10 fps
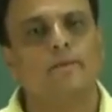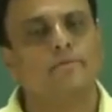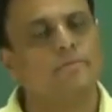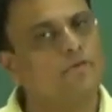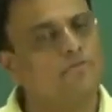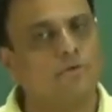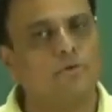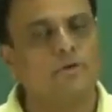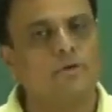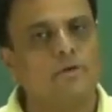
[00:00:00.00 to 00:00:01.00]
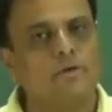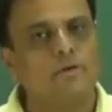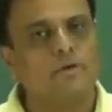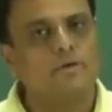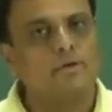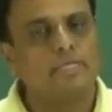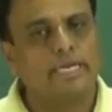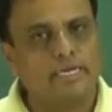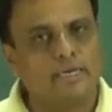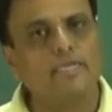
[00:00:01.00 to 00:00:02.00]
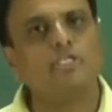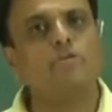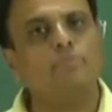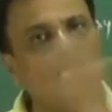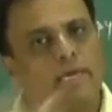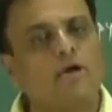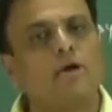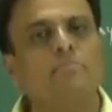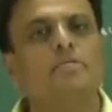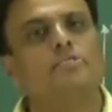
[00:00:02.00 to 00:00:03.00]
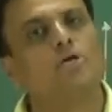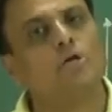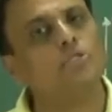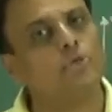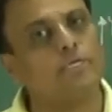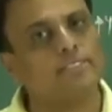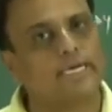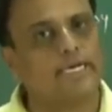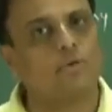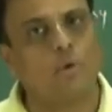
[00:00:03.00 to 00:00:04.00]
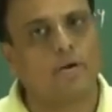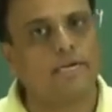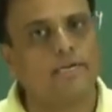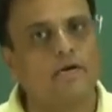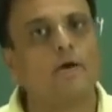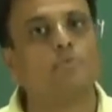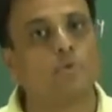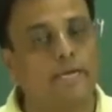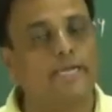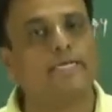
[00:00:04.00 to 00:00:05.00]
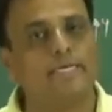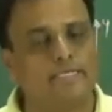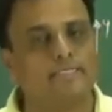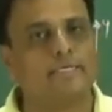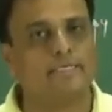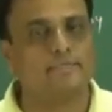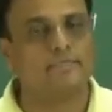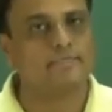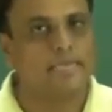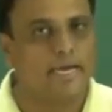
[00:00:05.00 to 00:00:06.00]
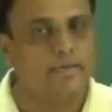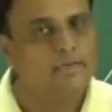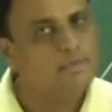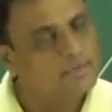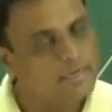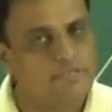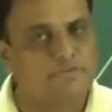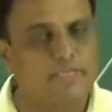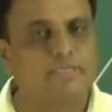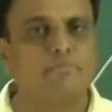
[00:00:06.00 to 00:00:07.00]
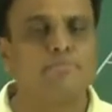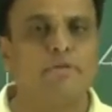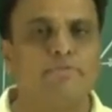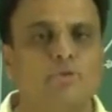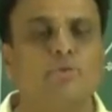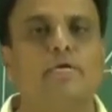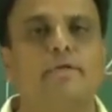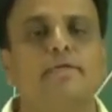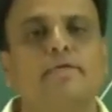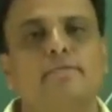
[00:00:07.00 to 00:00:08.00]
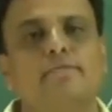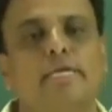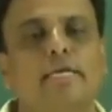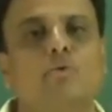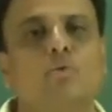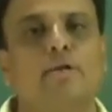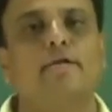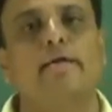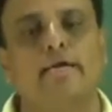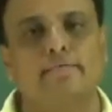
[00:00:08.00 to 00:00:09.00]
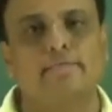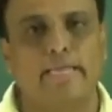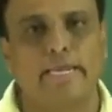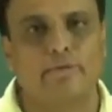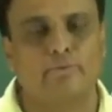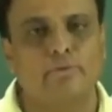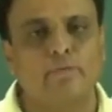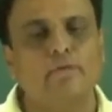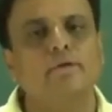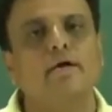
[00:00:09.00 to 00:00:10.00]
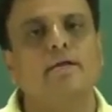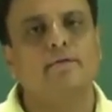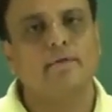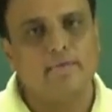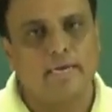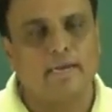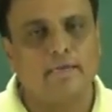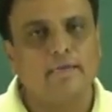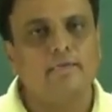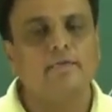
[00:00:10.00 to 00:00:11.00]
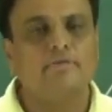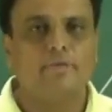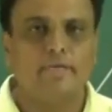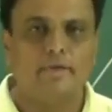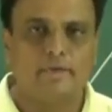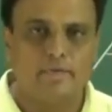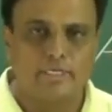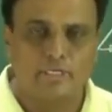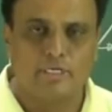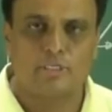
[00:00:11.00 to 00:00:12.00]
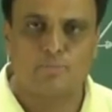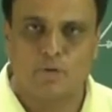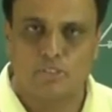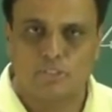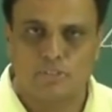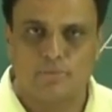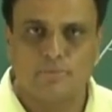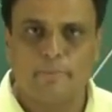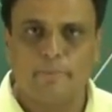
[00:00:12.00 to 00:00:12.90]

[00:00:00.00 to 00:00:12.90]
Therefore, the inclination may come in also in second quadrant up to 180 degrees, that is in tan. As very simple, we know that in second quadrant tan is negative, and clearly if the inclination is positive,